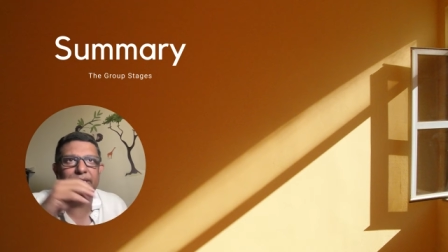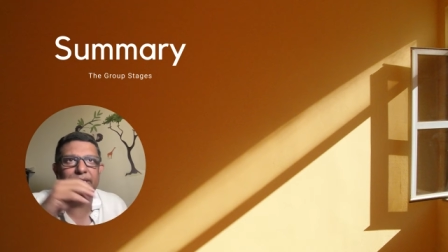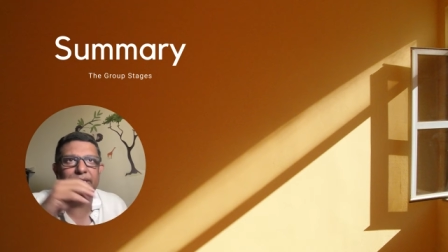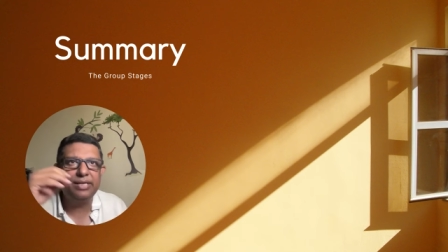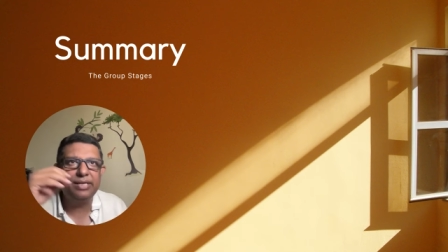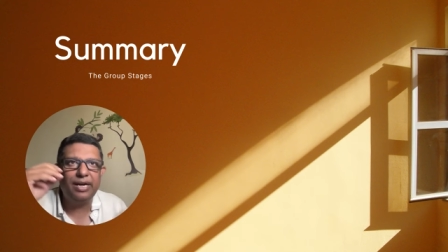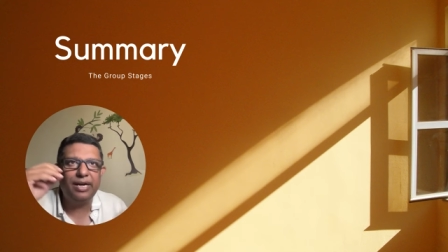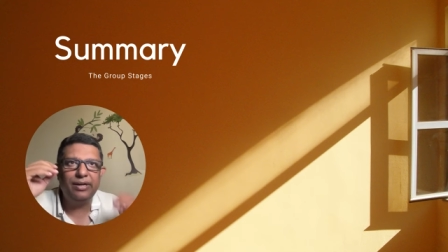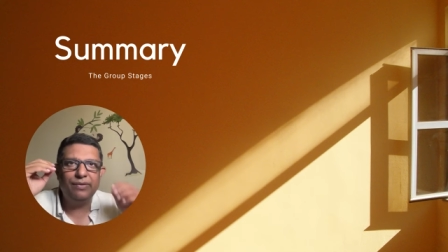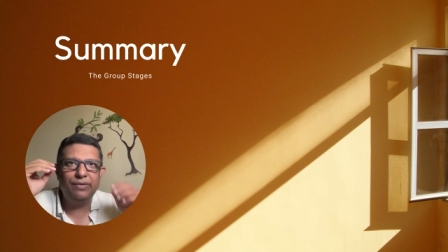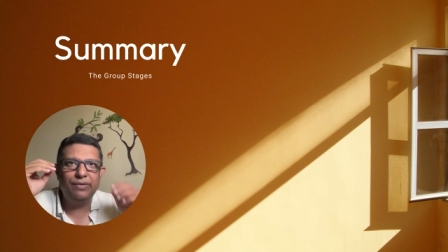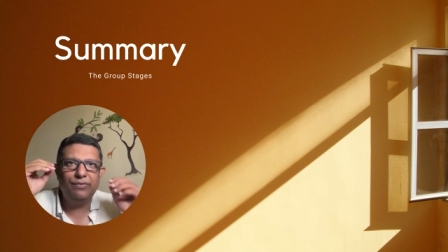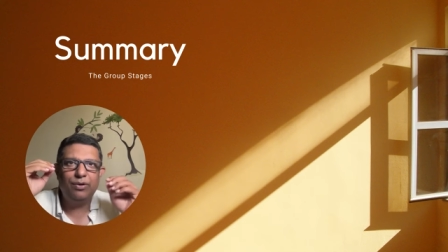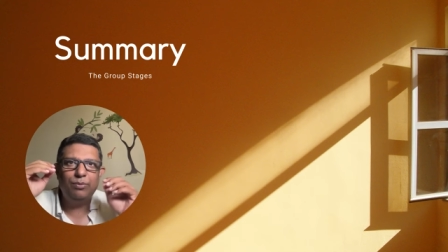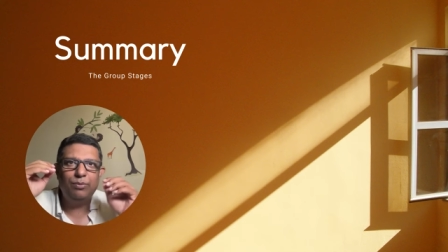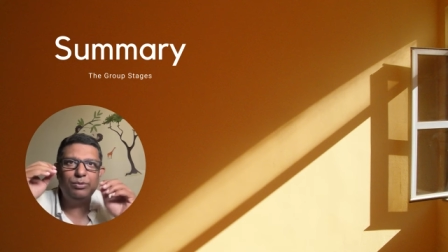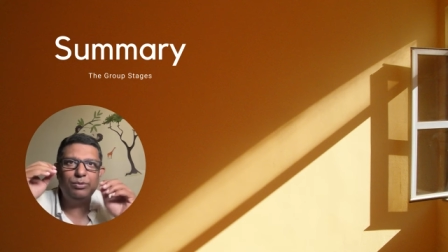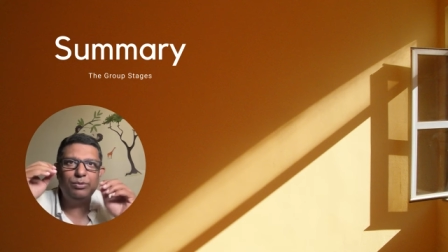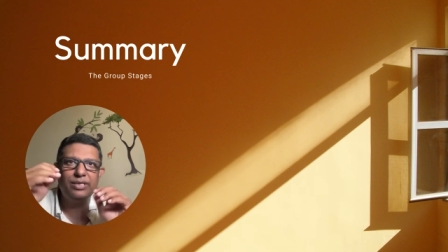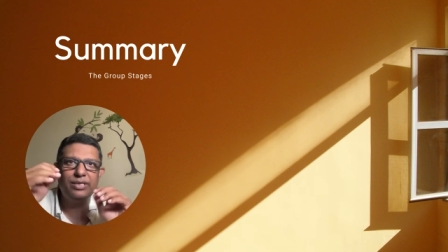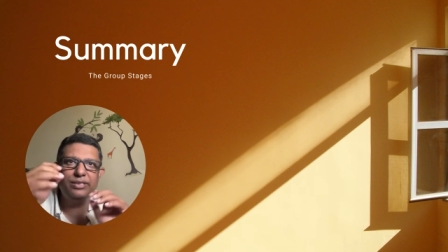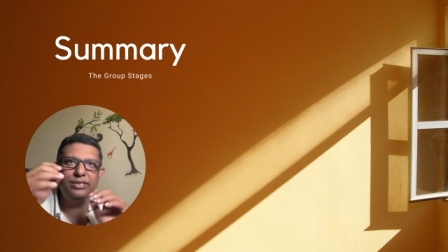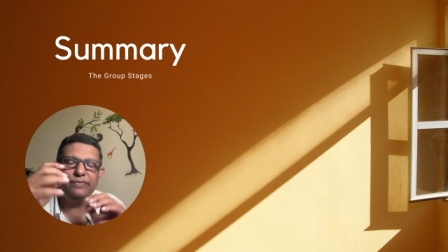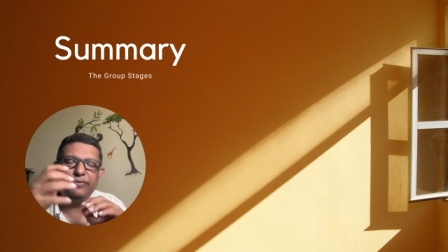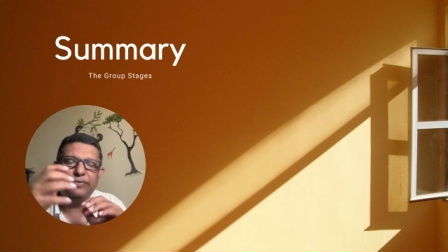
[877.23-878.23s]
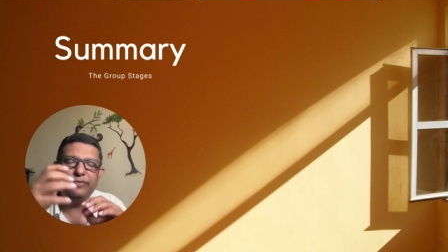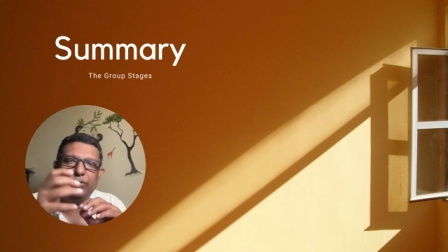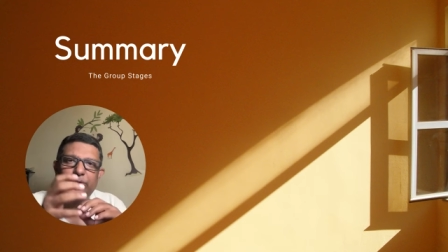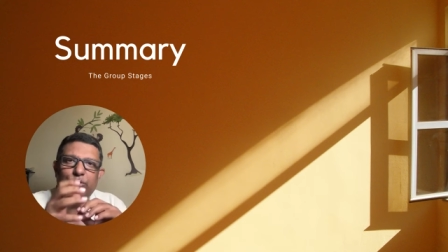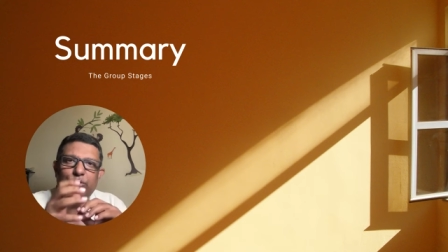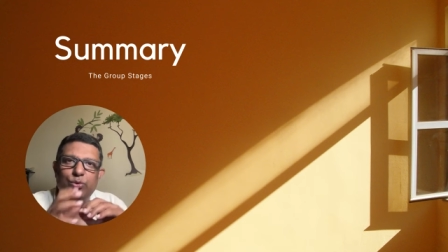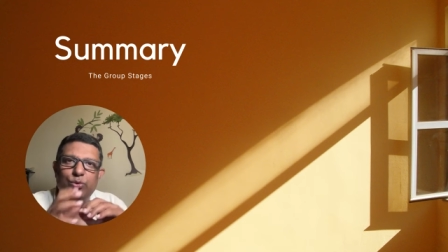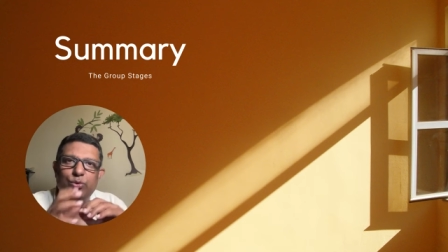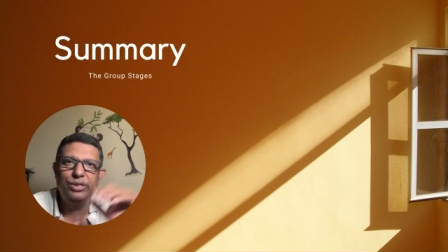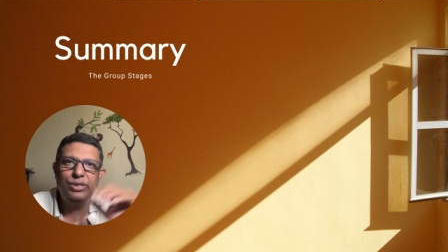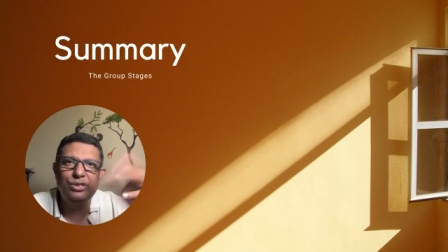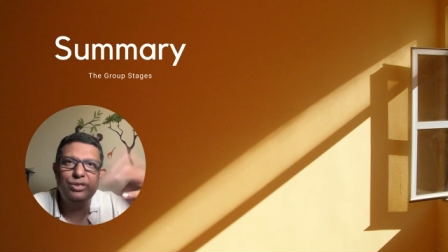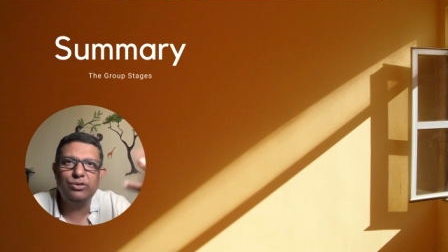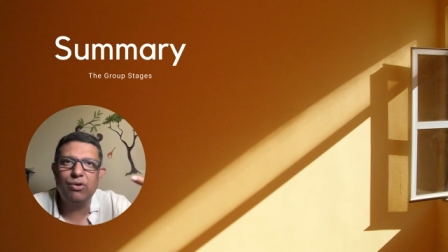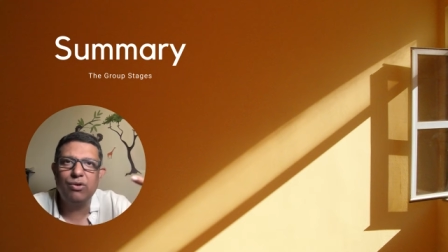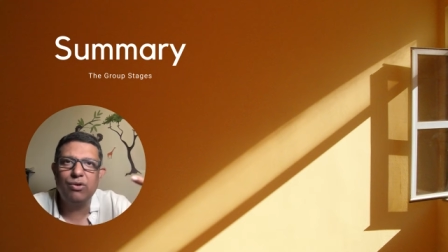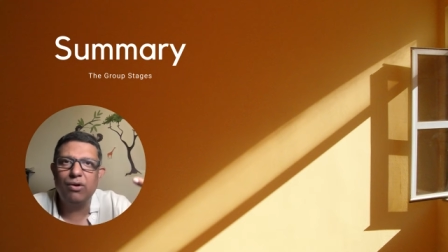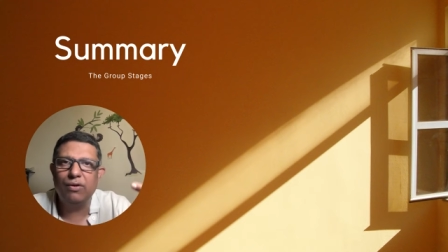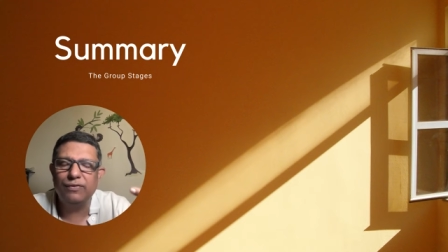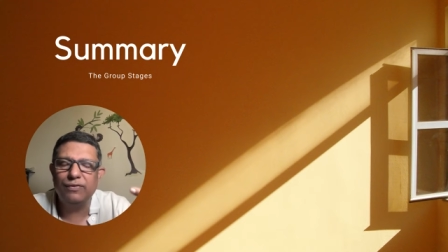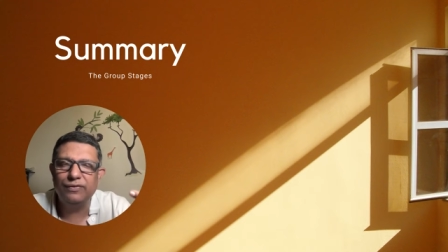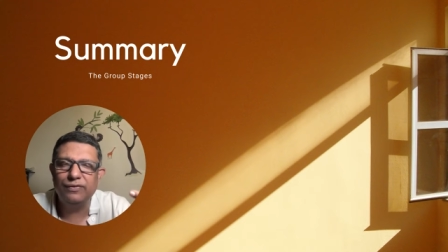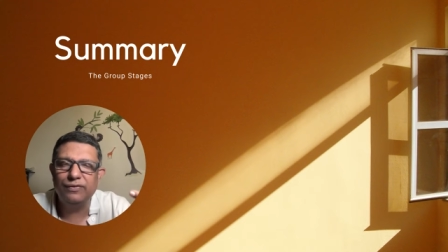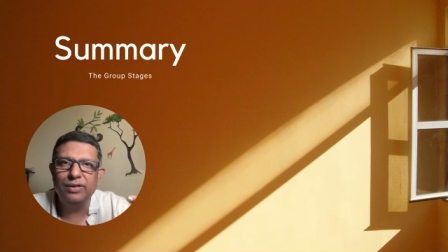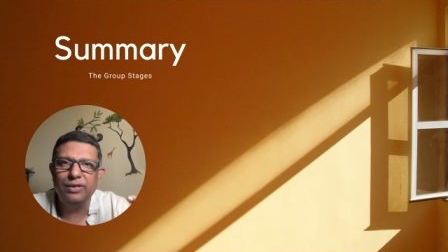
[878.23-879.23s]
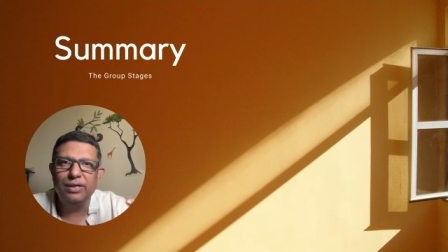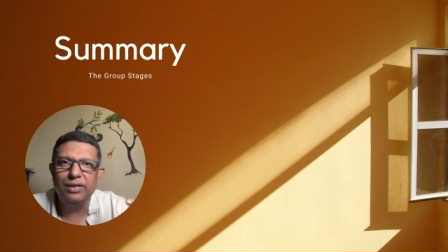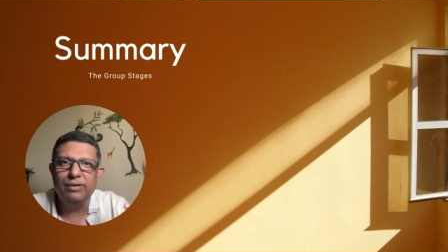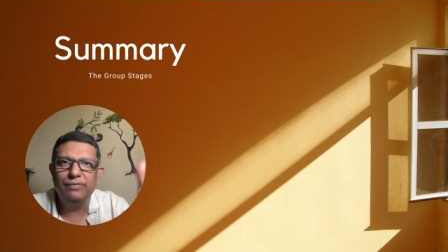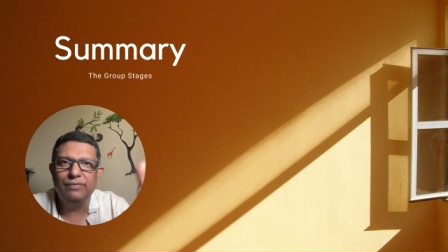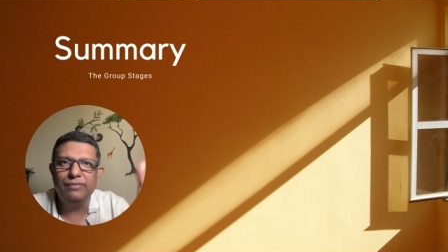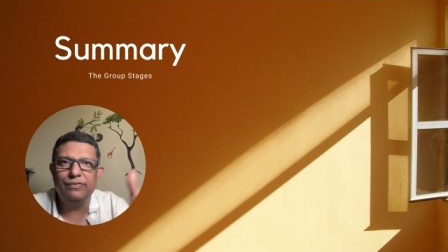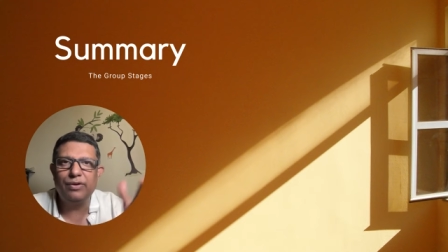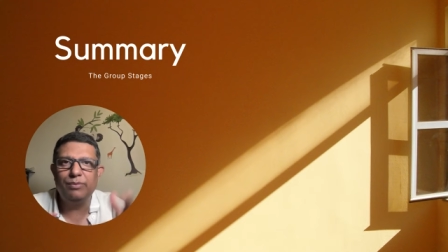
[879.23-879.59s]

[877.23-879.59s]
it kind of almost as if you switched off